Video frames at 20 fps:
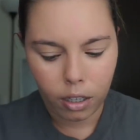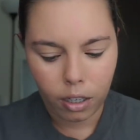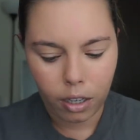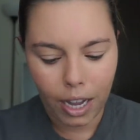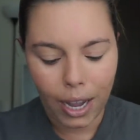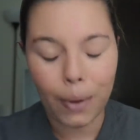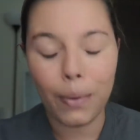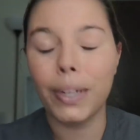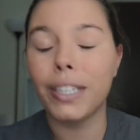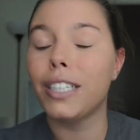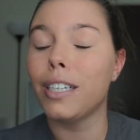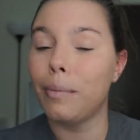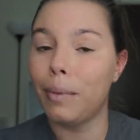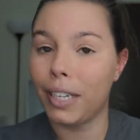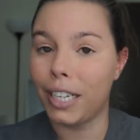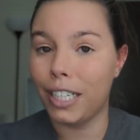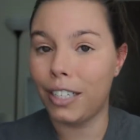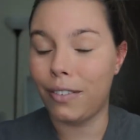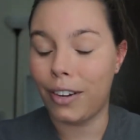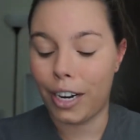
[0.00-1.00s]
I went to
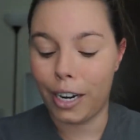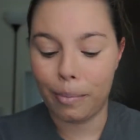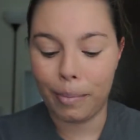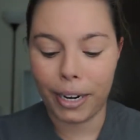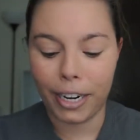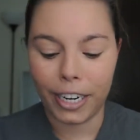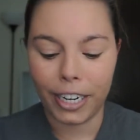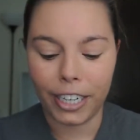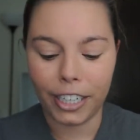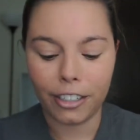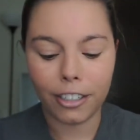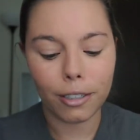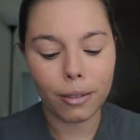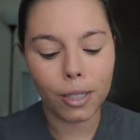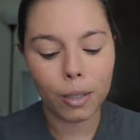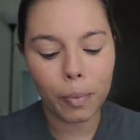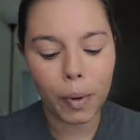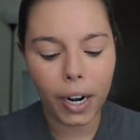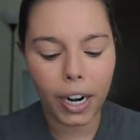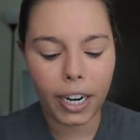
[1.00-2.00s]
Mickey's Very Merry
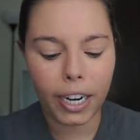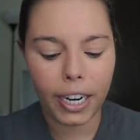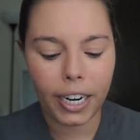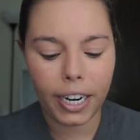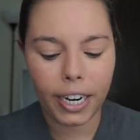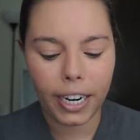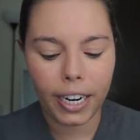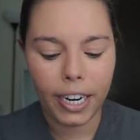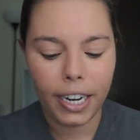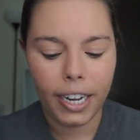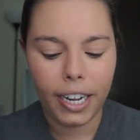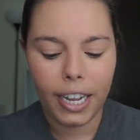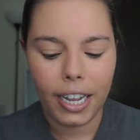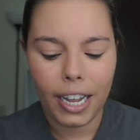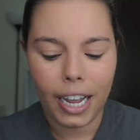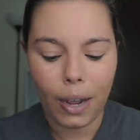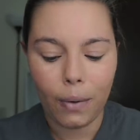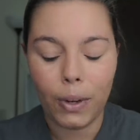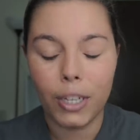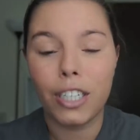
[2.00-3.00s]
Christmas Party.
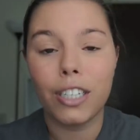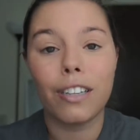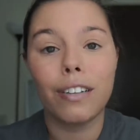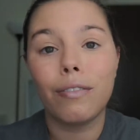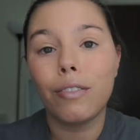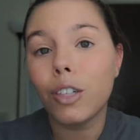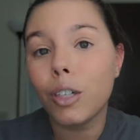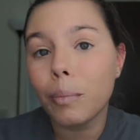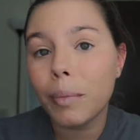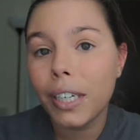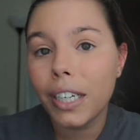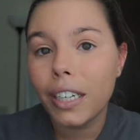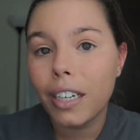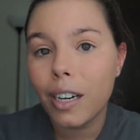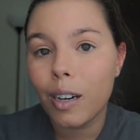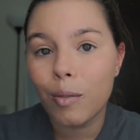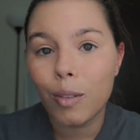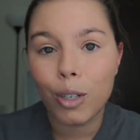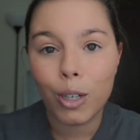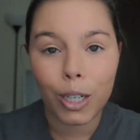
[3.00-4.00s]
I went to the filming
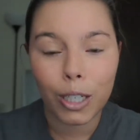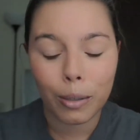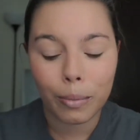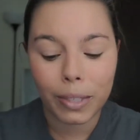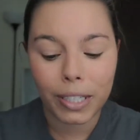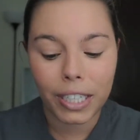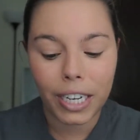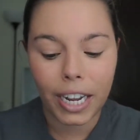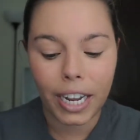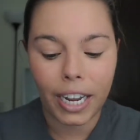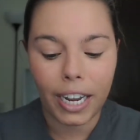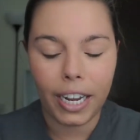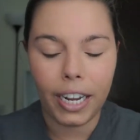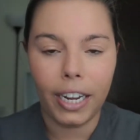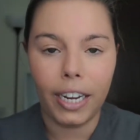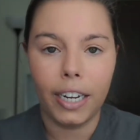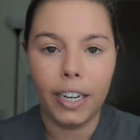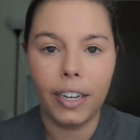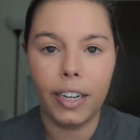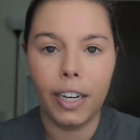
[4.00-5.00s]
of the Christmas
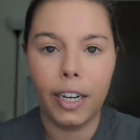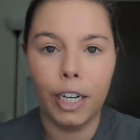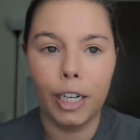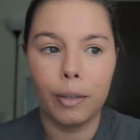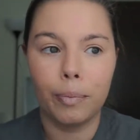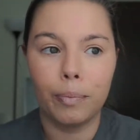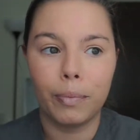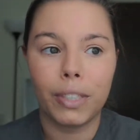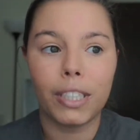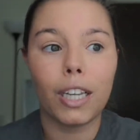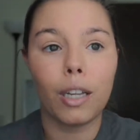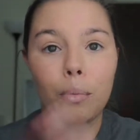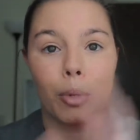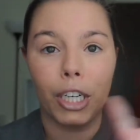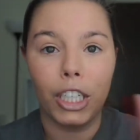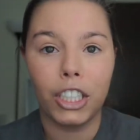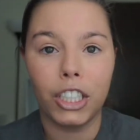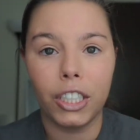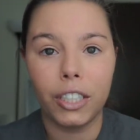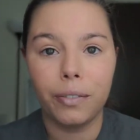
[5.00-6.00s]
Day
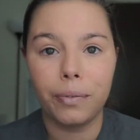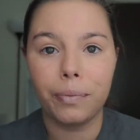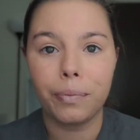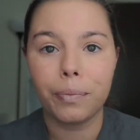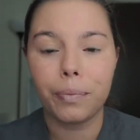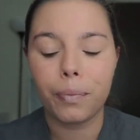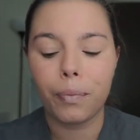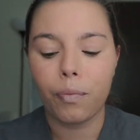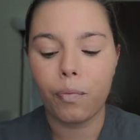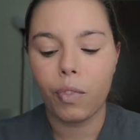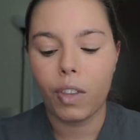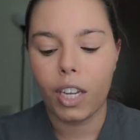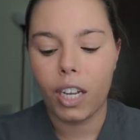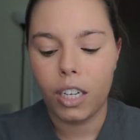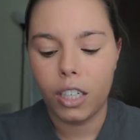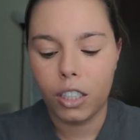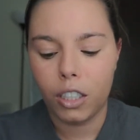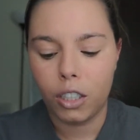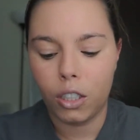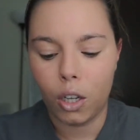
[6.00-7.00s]
celebration.
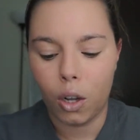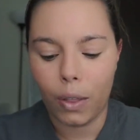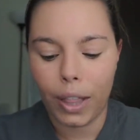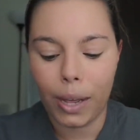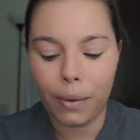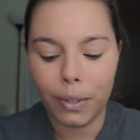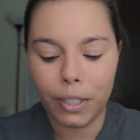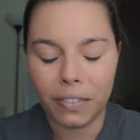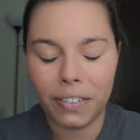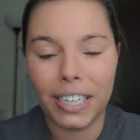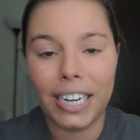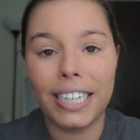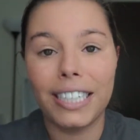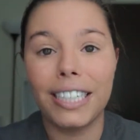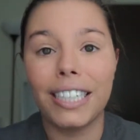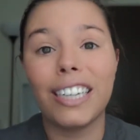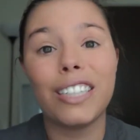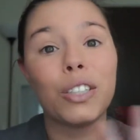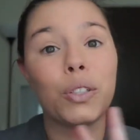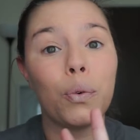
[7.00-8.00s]
So that was fun. I
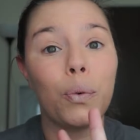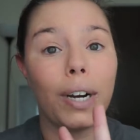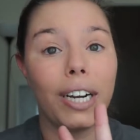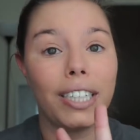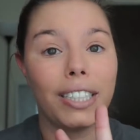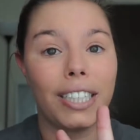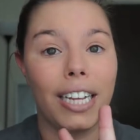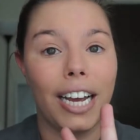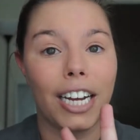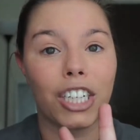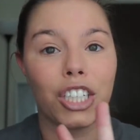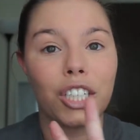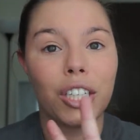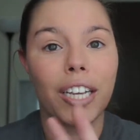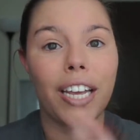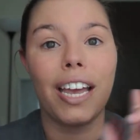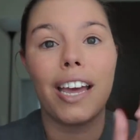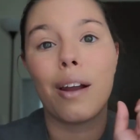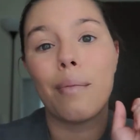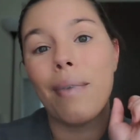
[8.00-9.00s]
did that twice
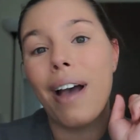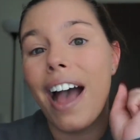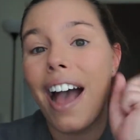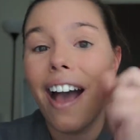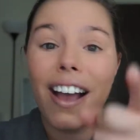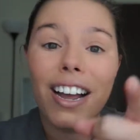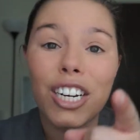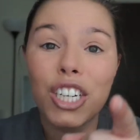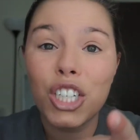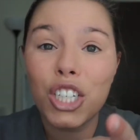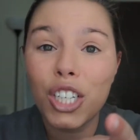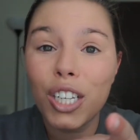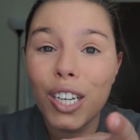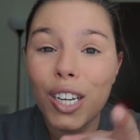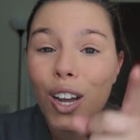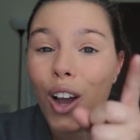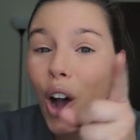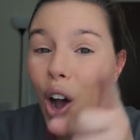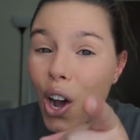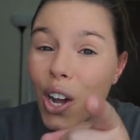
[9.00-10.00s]
actually. And I'm
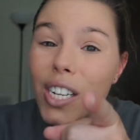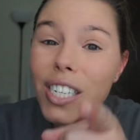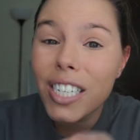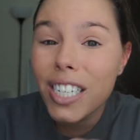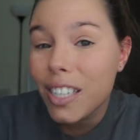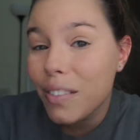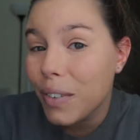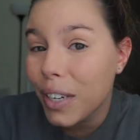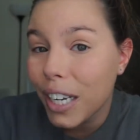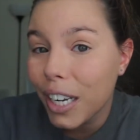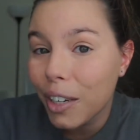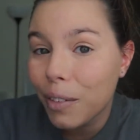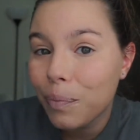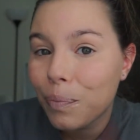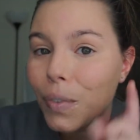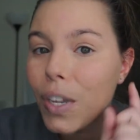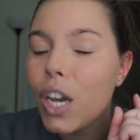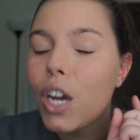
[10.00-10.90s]
actually on TV.